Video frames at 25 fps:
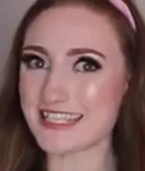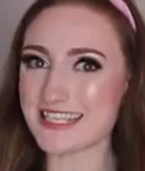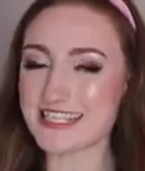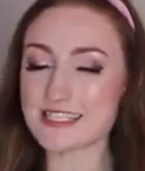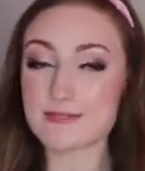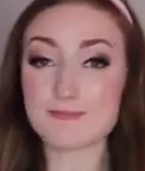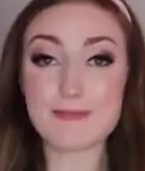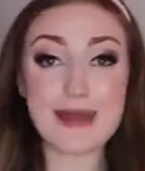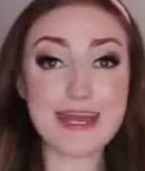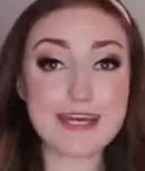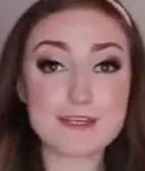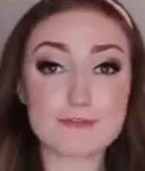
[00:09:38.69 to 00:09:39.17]
Like
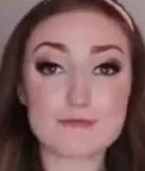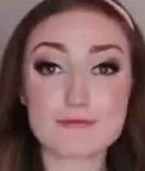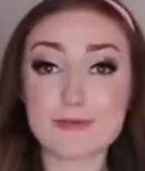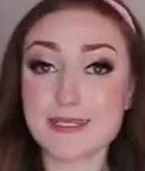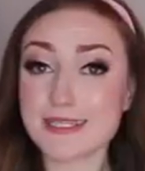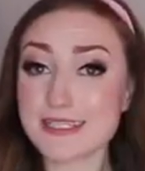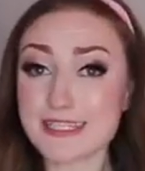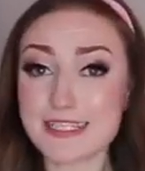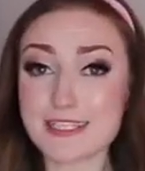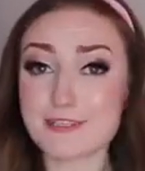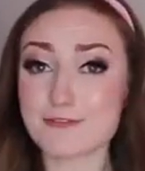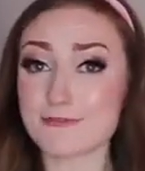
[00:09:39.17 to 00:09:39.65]
it's made
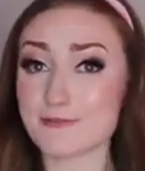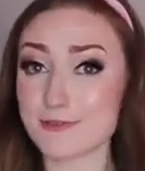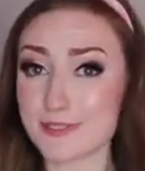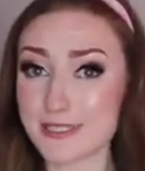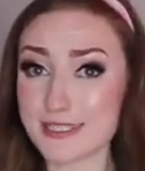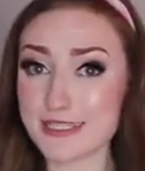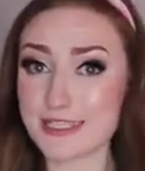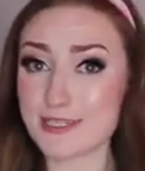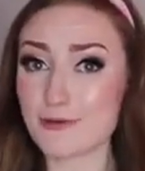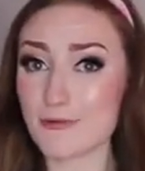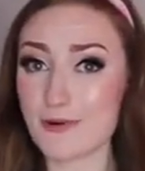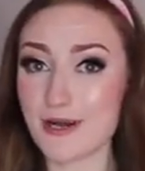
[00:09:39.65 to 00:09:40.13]
really,
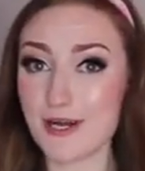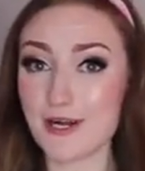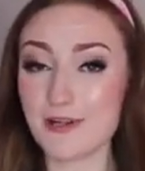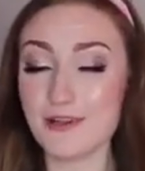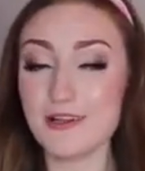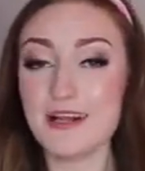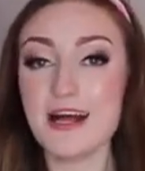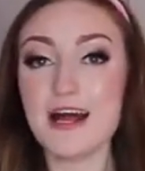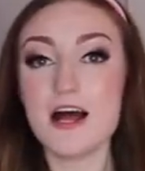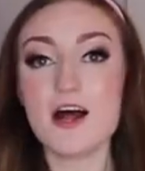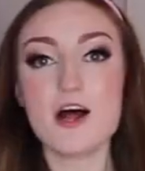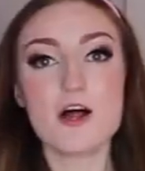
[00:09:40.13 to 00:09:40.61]
really
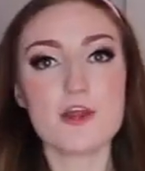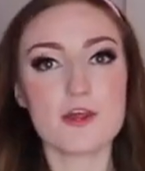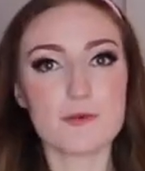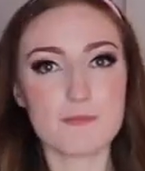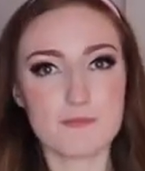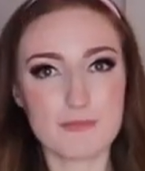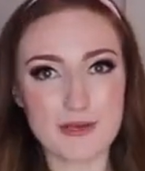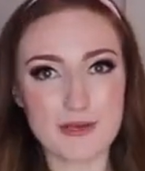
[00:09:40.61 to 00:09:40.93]
well. The